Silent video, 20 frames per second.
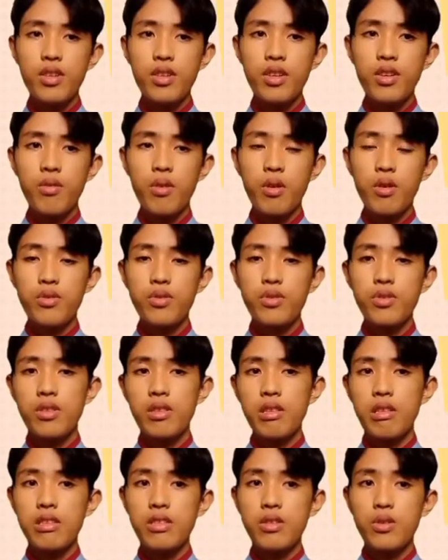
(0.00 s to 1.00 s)
grows,
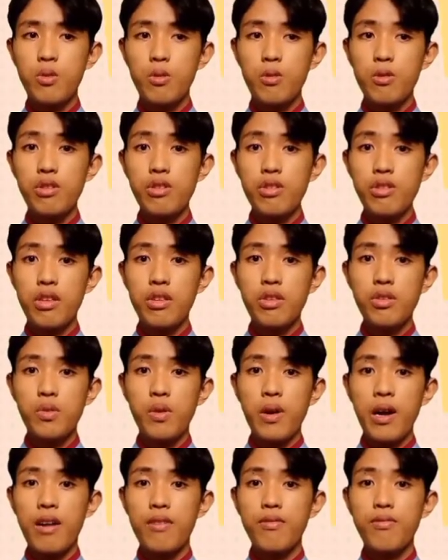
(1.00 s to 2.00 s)
schools need to
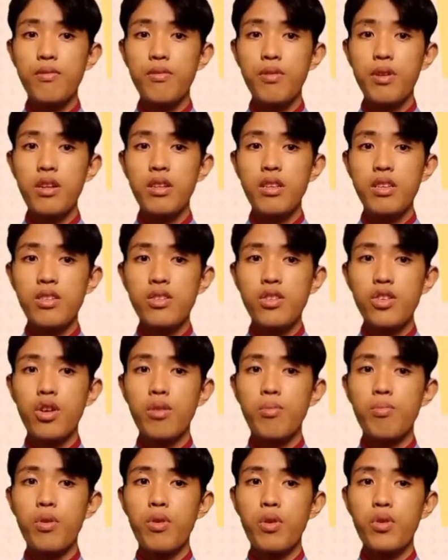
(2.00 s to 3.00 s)
have realistic
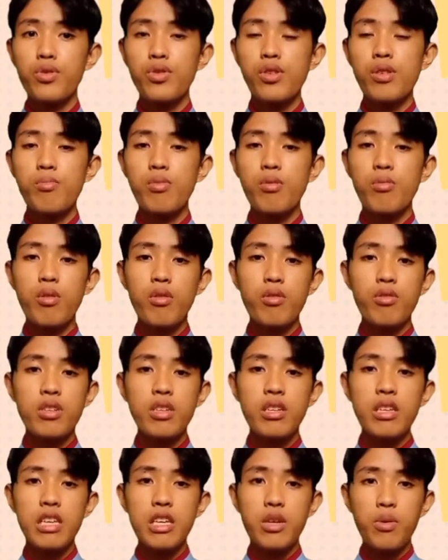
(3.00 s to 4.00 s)
approach in promoting
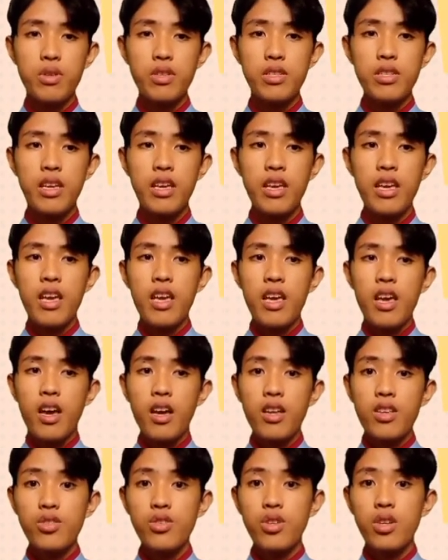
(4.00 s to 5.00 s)
equity
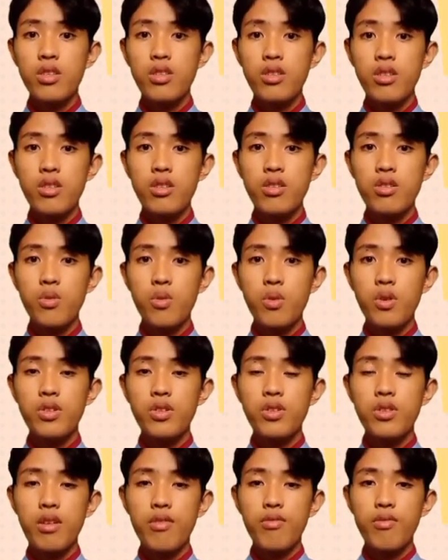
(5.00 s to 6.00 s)
and justice towards
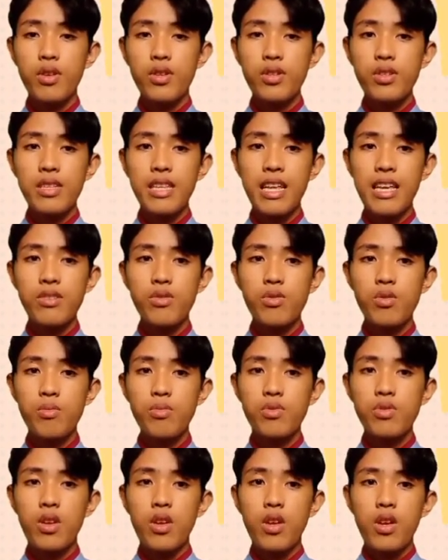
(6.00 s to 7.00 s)
diverse
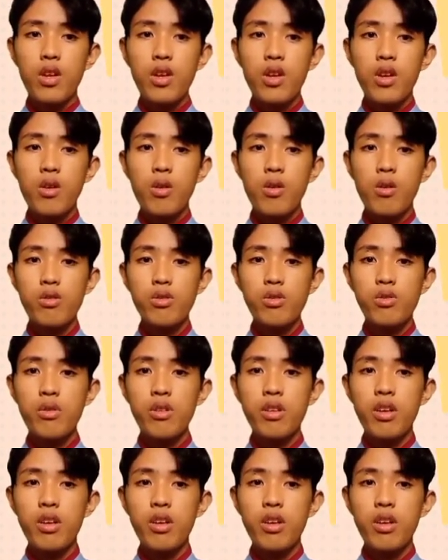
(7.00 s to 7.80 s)
classrooms. Cultural